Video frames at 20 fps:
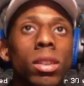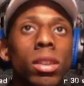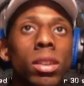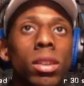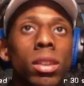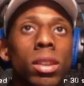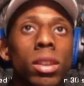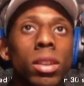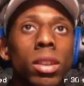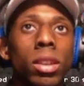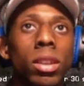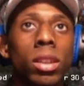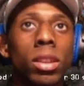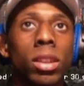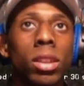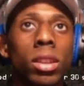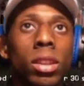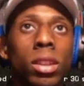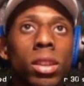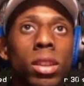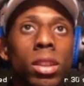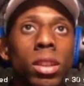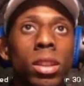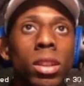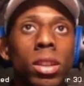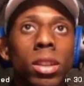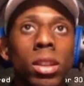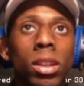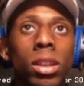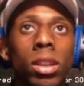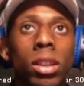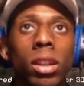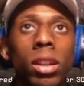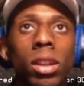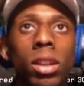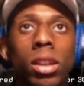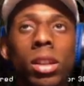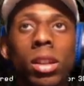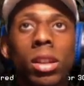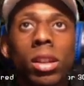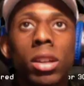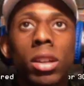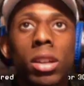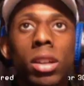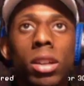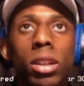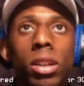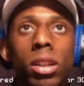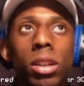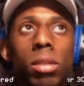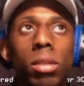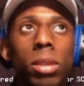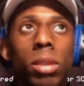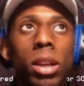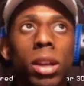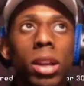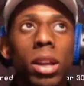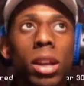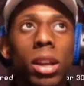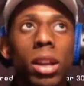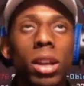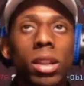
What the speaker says: [no speech]